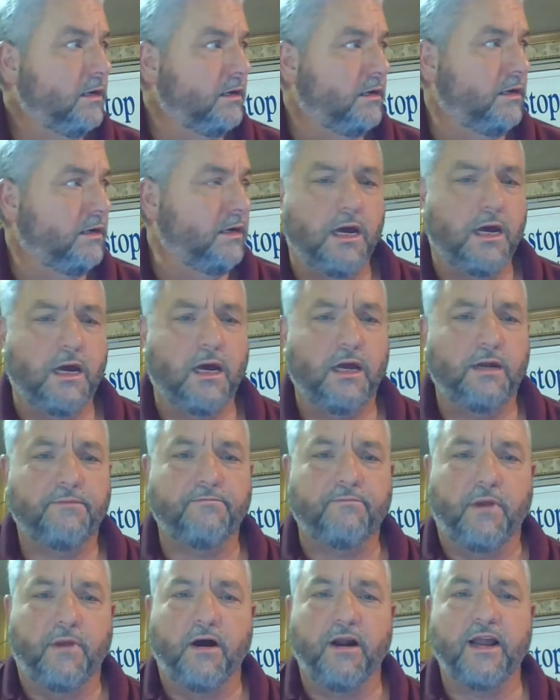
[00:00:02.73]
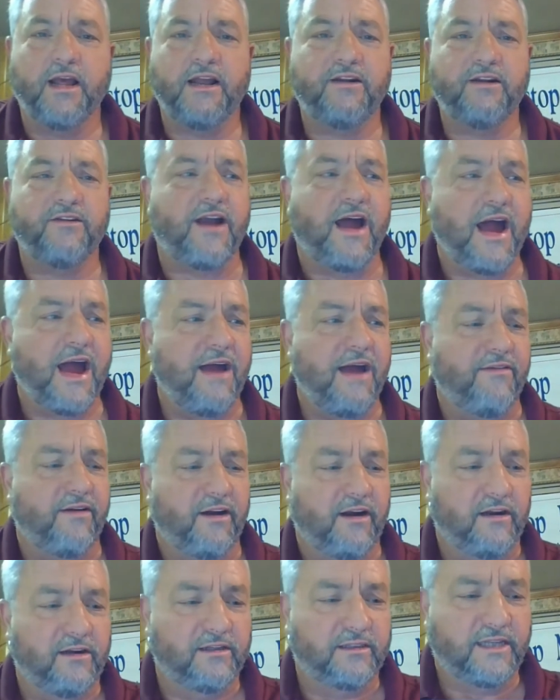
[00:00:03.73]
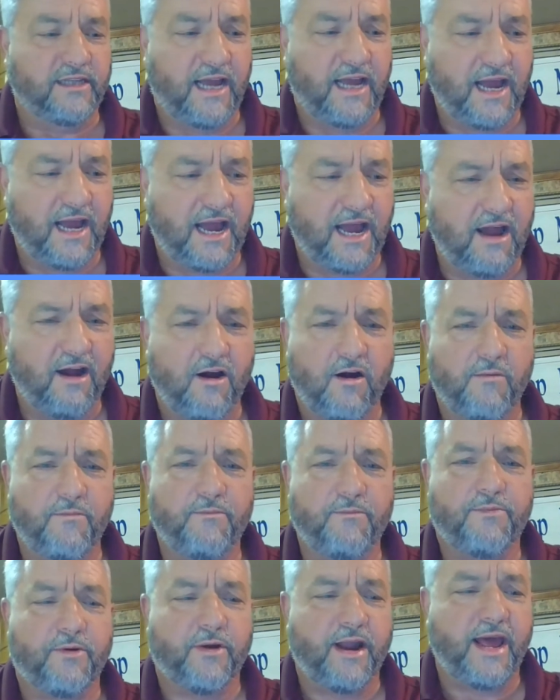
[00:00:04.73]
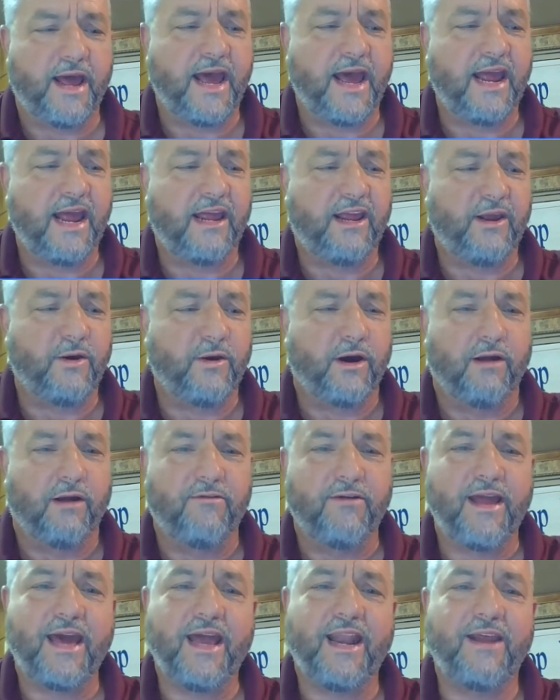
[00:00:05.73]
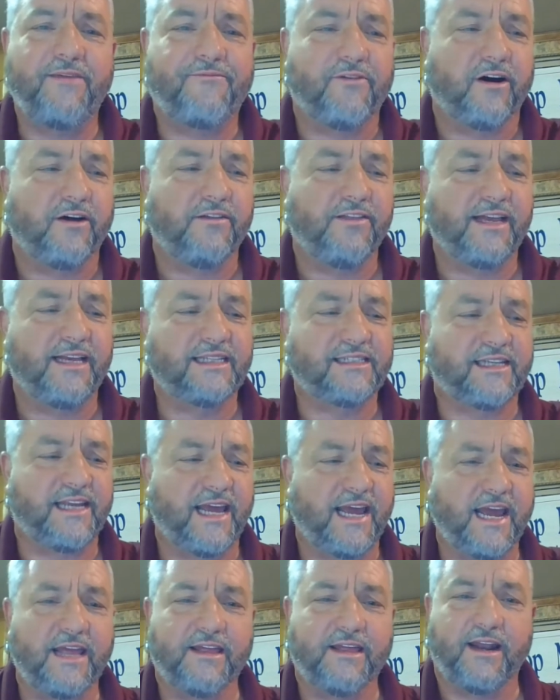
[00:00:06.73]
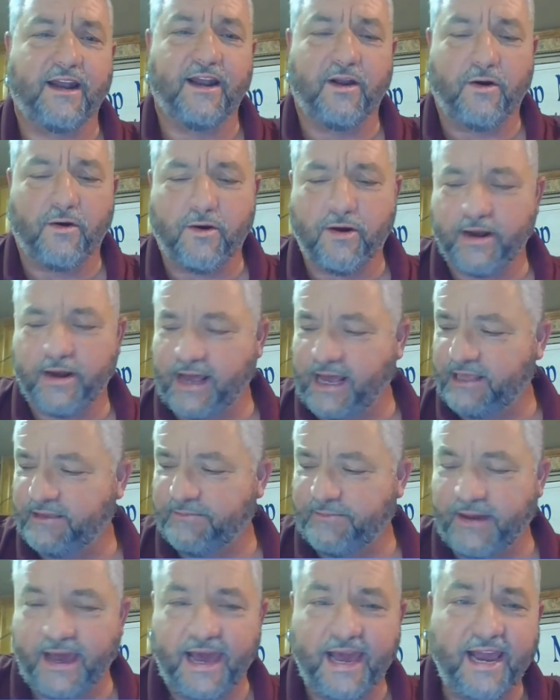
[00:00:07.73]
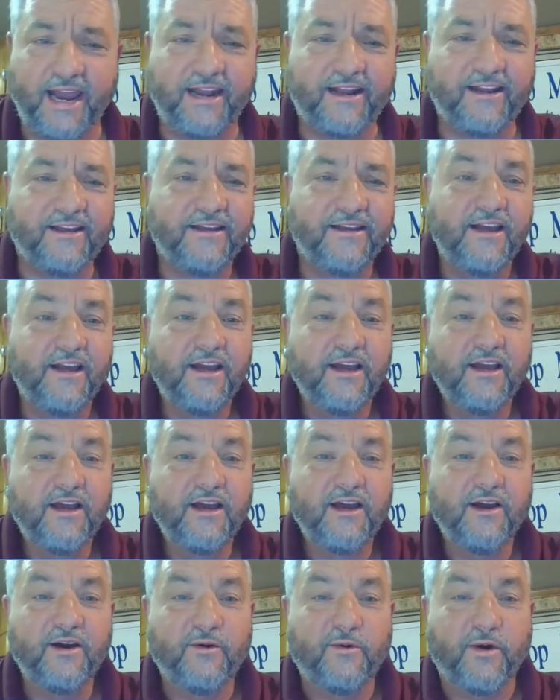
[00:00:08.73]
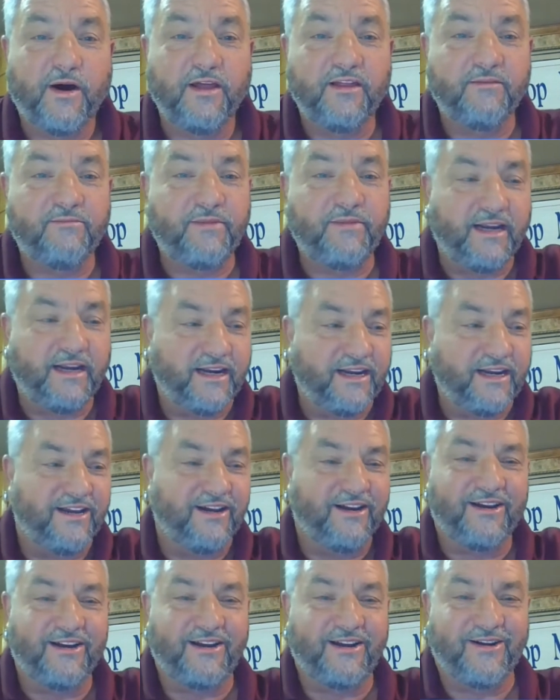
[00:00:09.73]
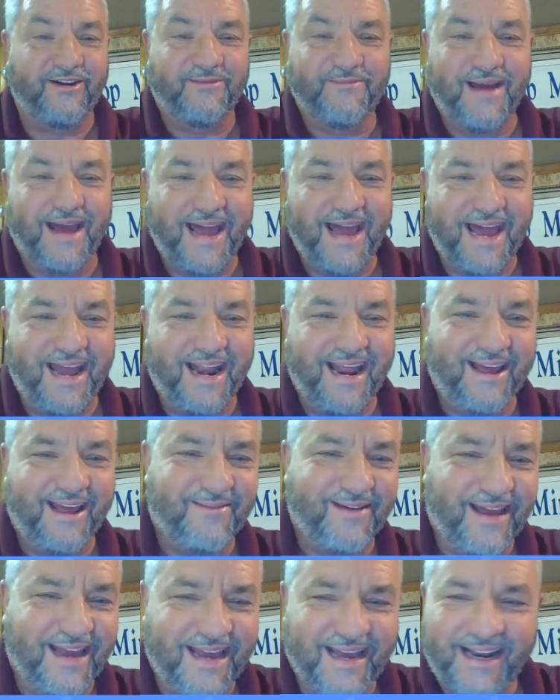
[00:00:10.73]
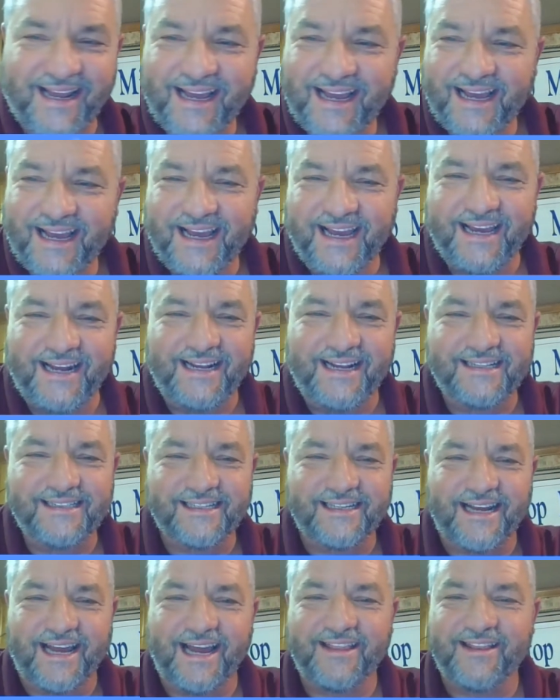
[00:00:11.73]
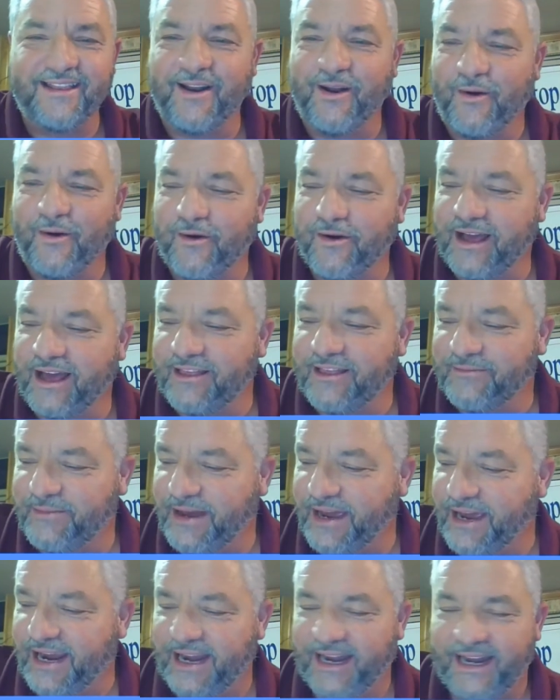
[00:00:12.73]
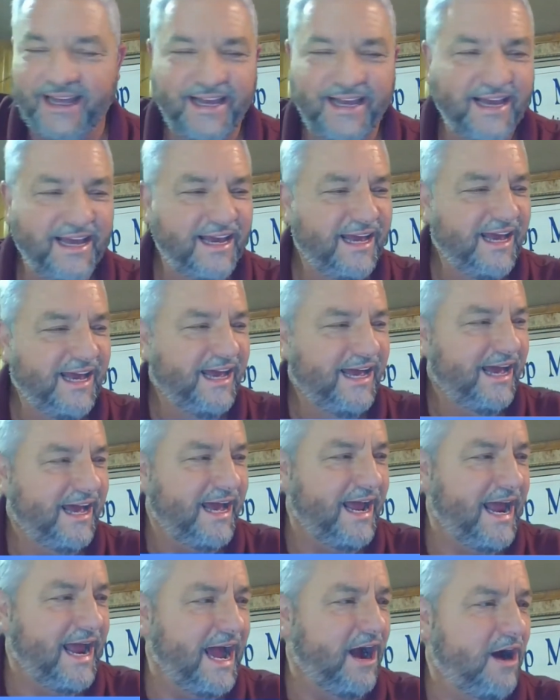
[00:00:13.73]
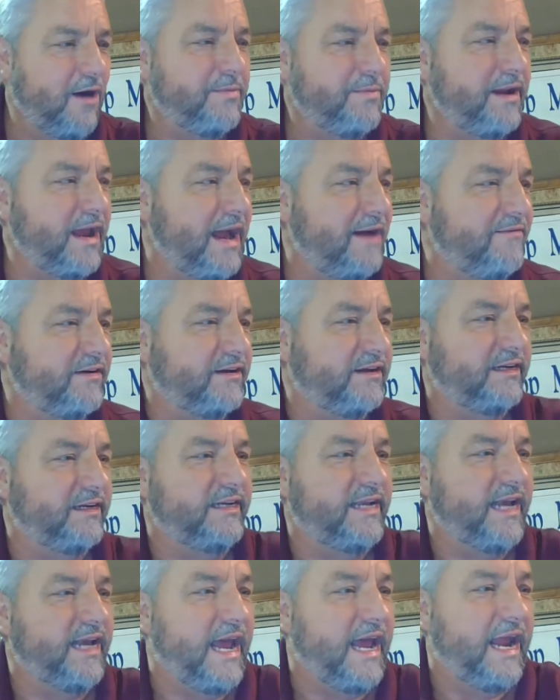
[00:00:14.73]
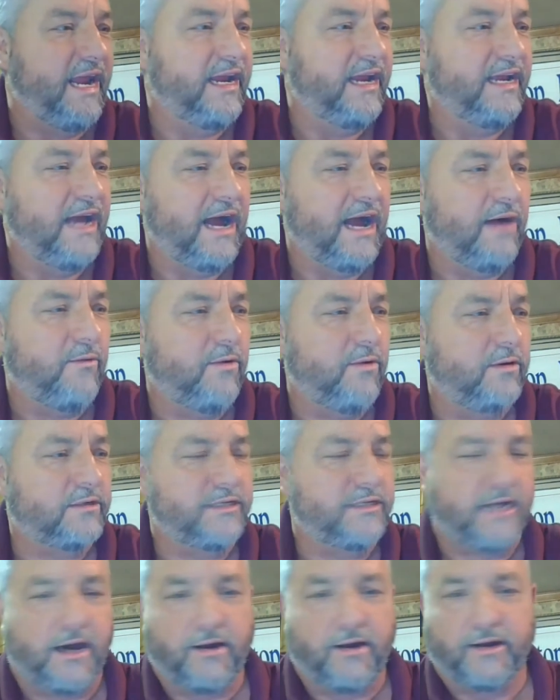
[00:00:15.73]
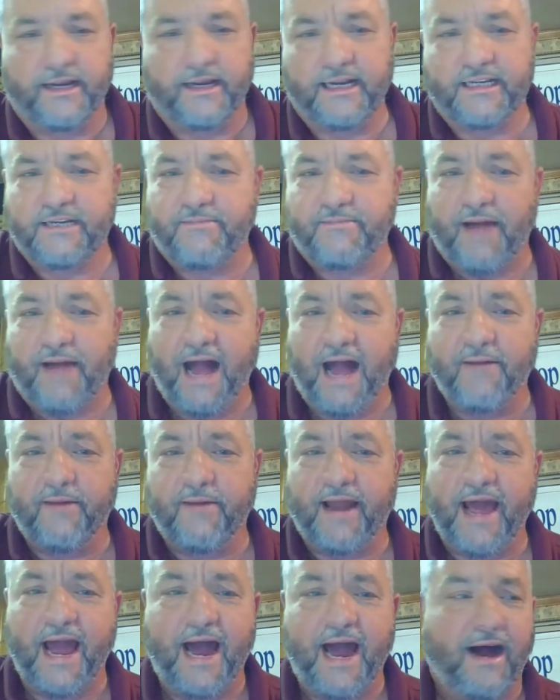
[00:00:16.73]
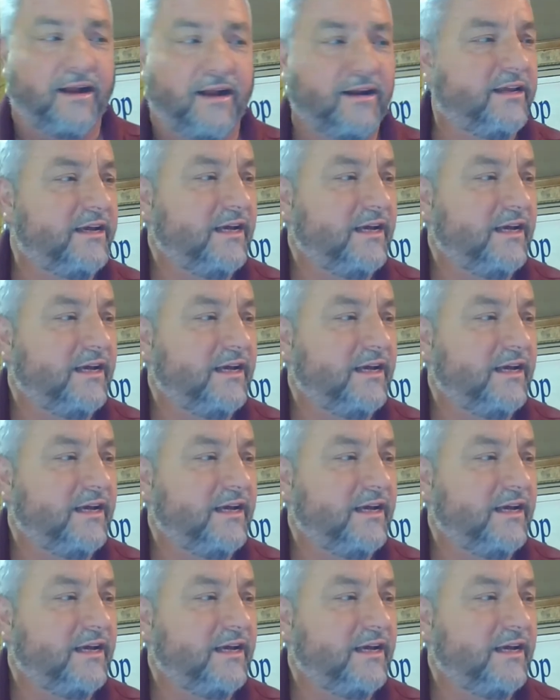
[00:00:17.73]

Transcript: Good morning, drivers. I hope and pray you are ready for this day the Lord hath made, whether it be good or bad. Amen. It is a day the Lord hath made. Hey, I hope you're having a good day. I want y'all to get your Bible out.